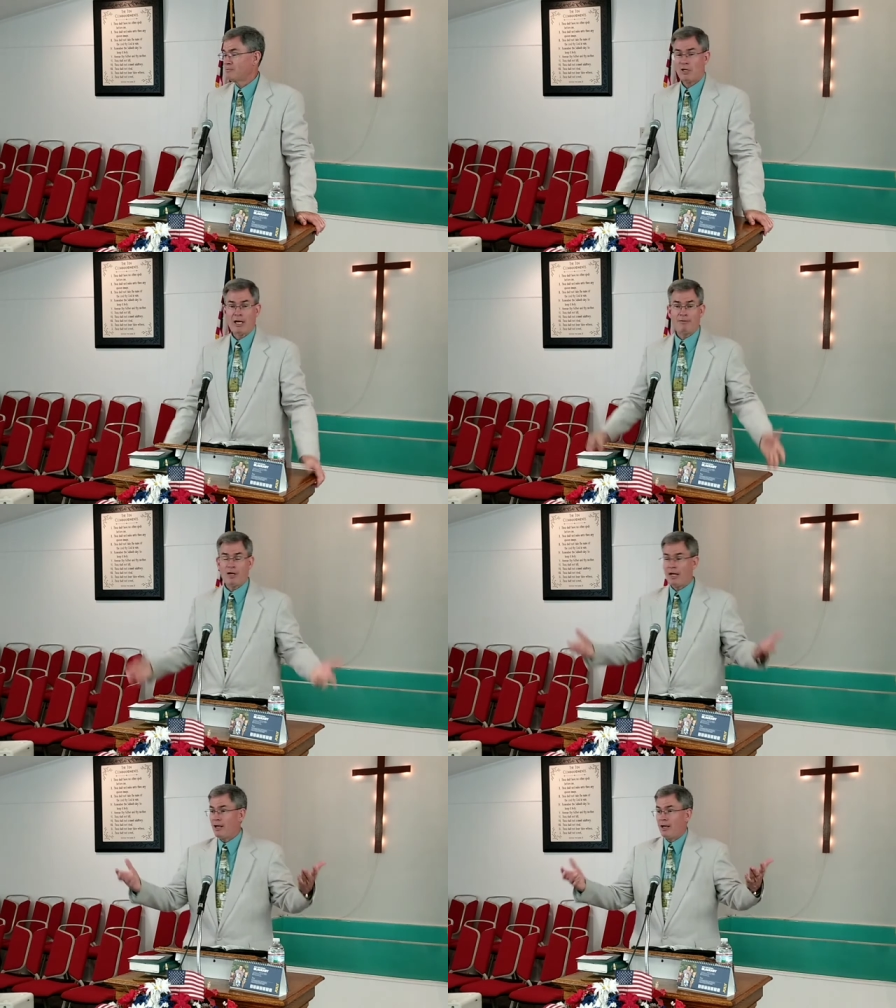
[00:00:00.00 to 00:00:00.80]
But I,
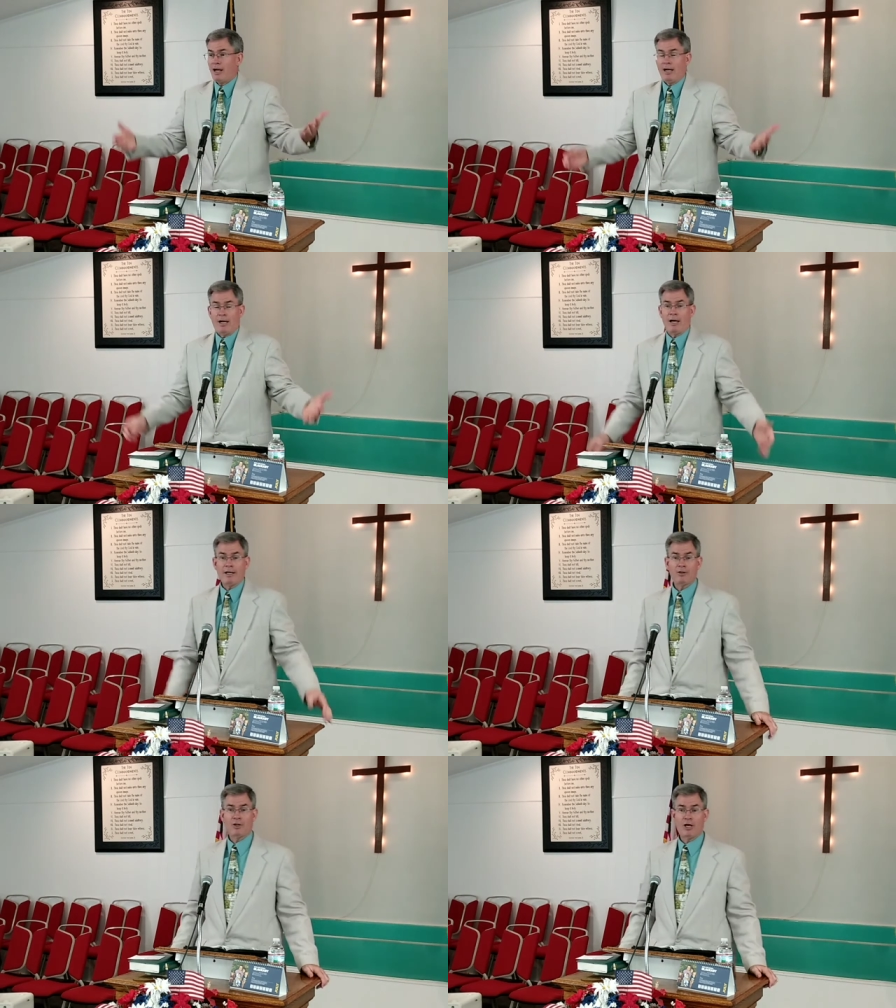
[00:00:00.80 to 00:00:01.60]
I
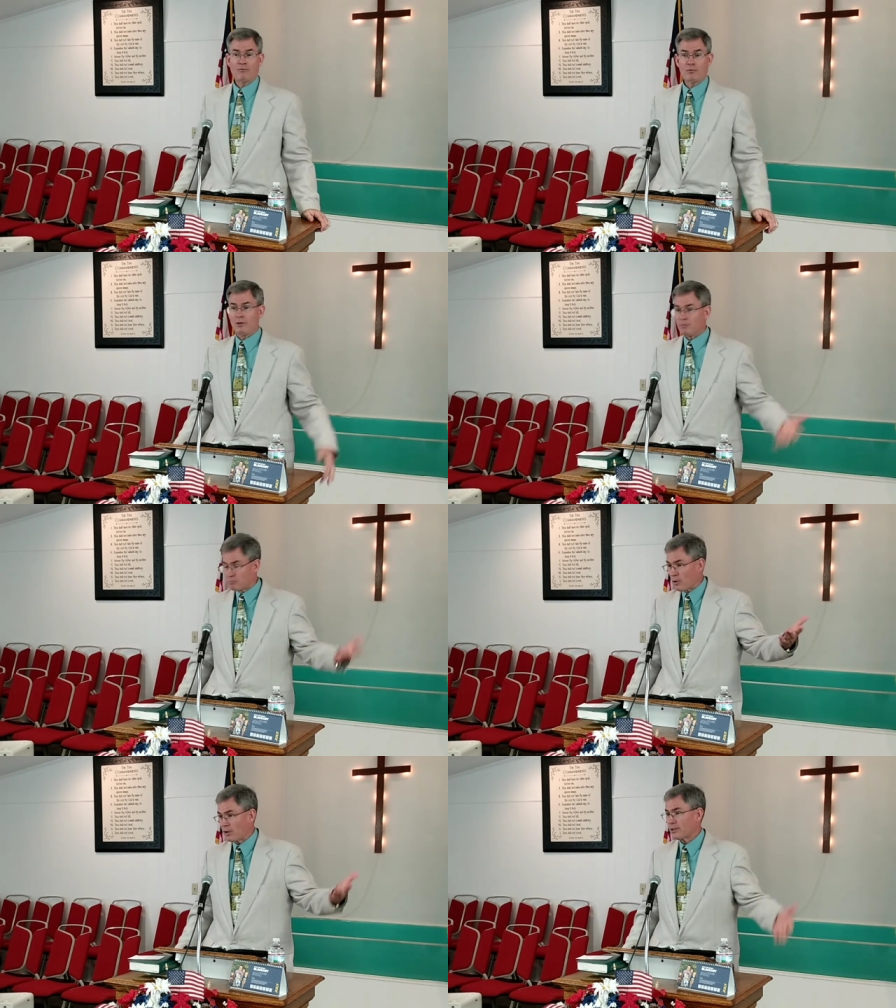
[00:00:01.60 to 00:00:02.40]
eat a lot of
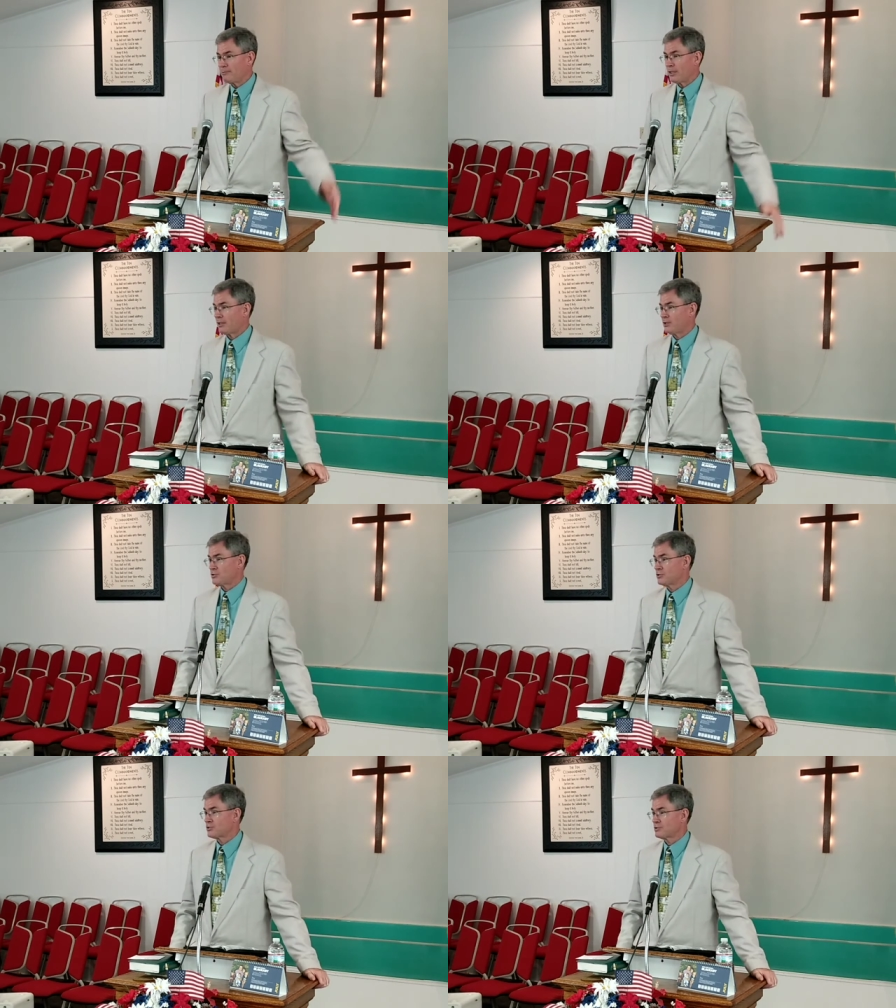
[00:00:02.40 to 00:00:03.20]
fruit, partly because
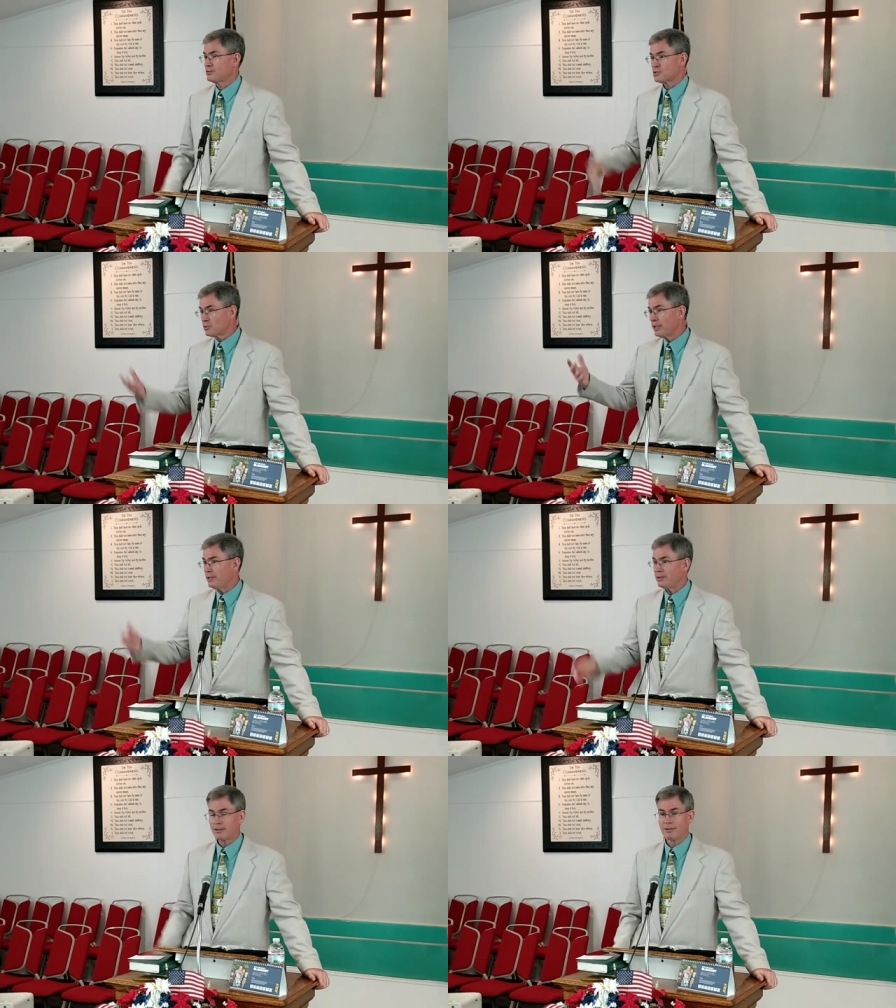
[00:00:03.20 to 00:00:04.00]
it's
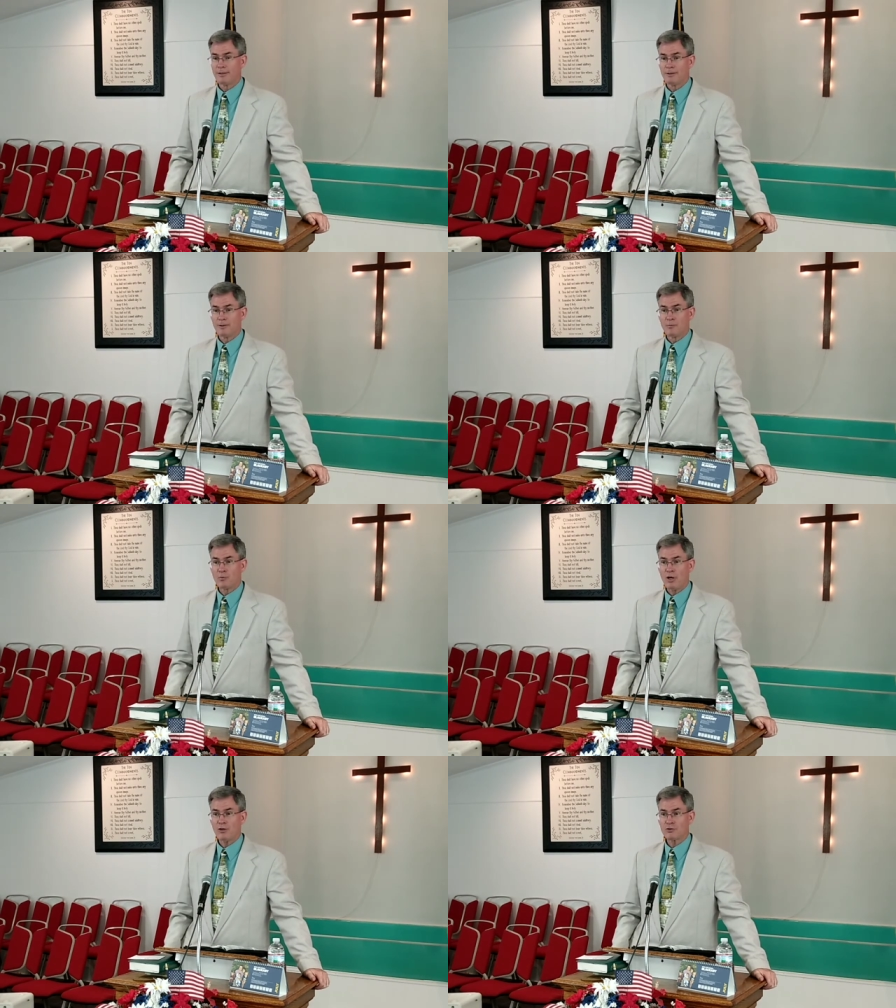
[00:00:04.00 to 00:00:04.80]
sweet,
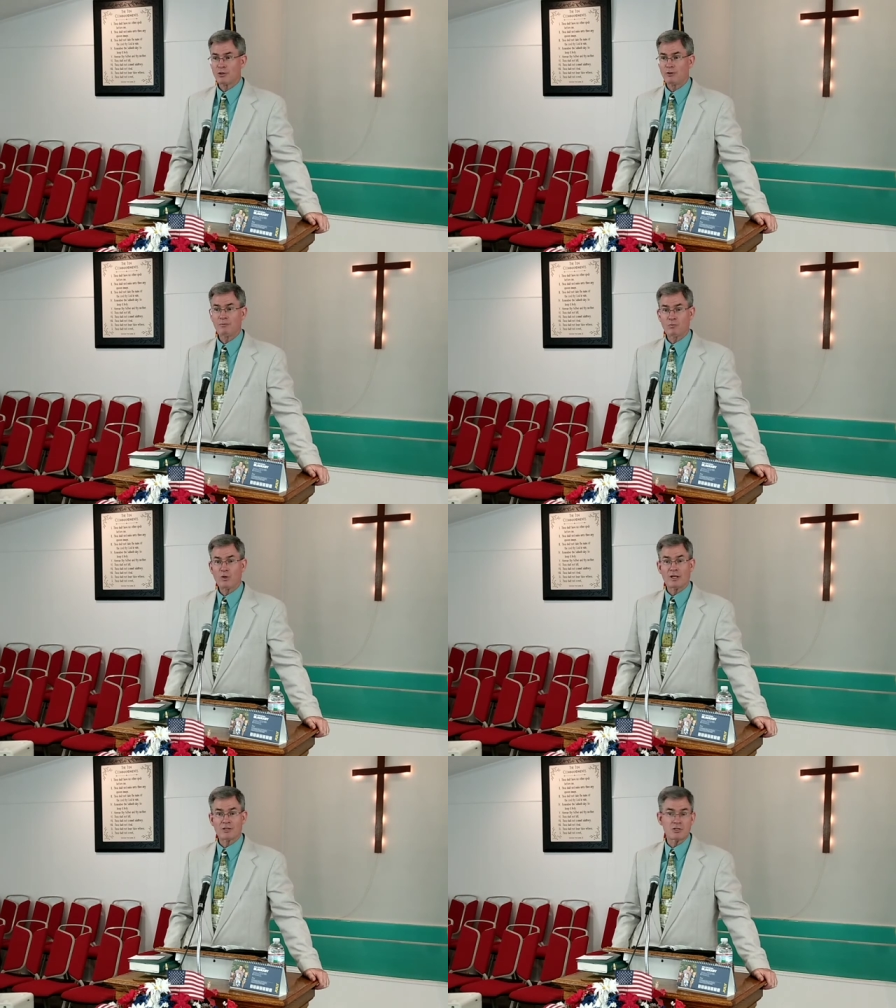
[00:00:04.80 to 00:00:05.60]
but also
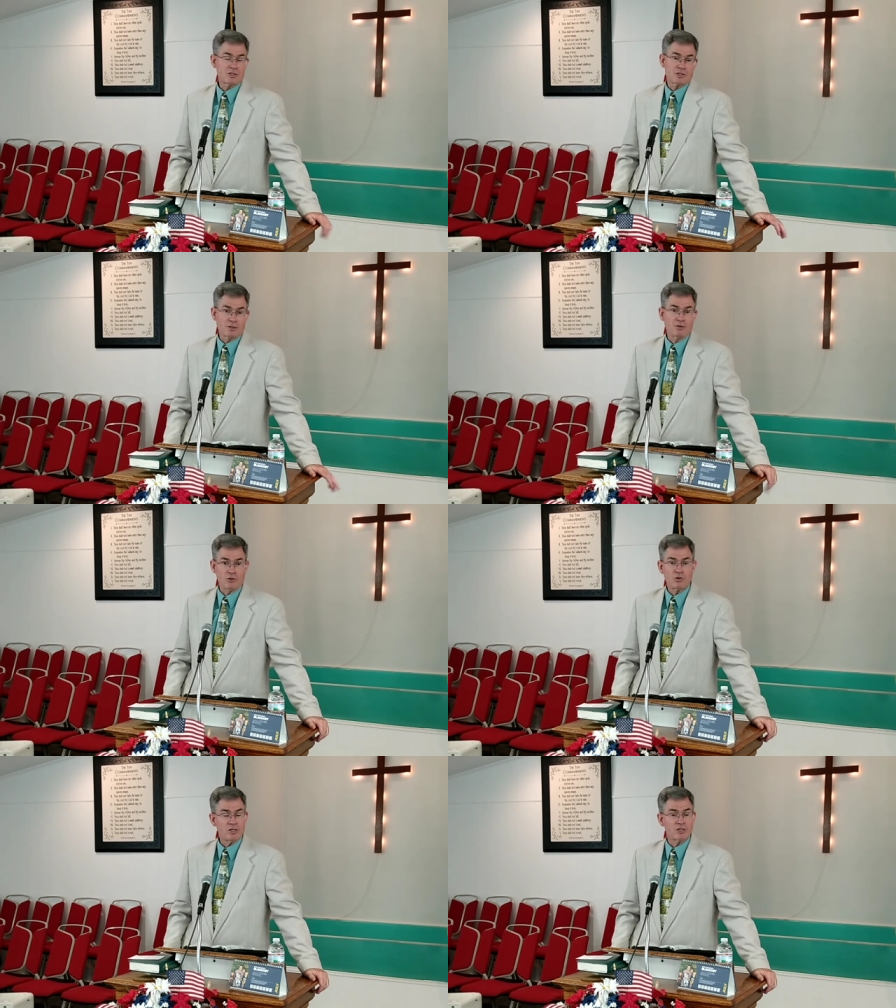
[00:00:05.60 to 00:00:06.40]
because it's
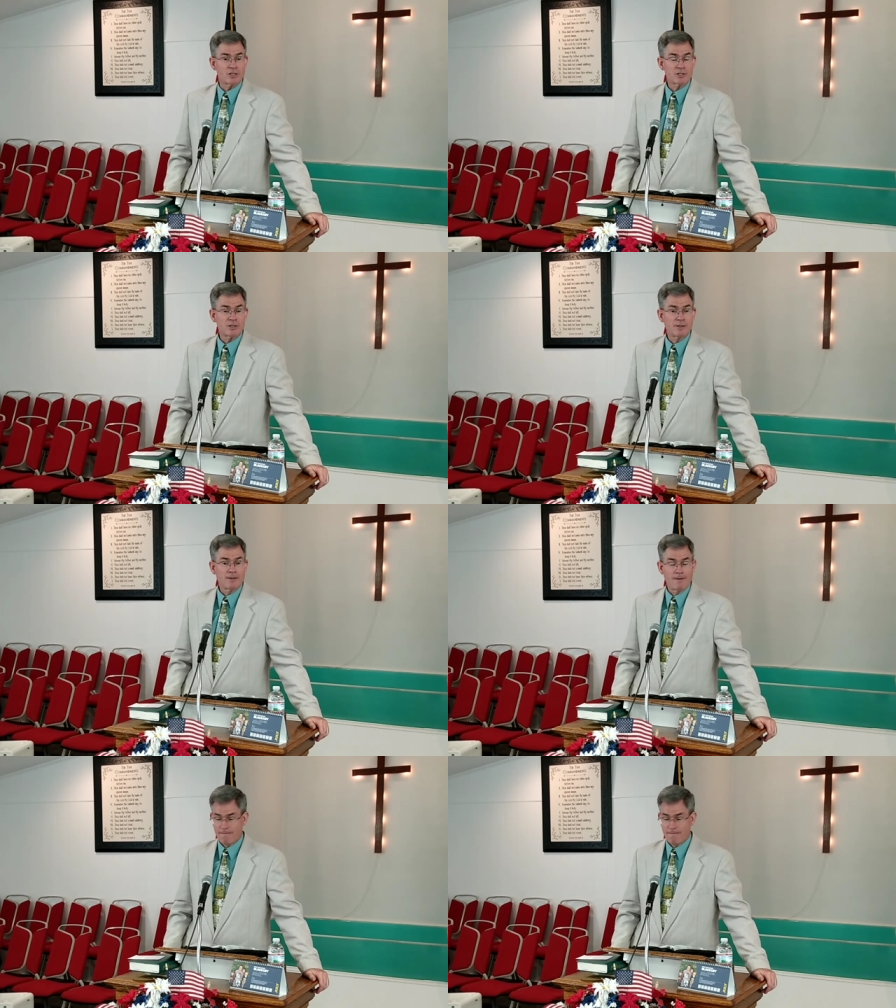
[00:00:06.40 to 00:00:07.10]
nutritious.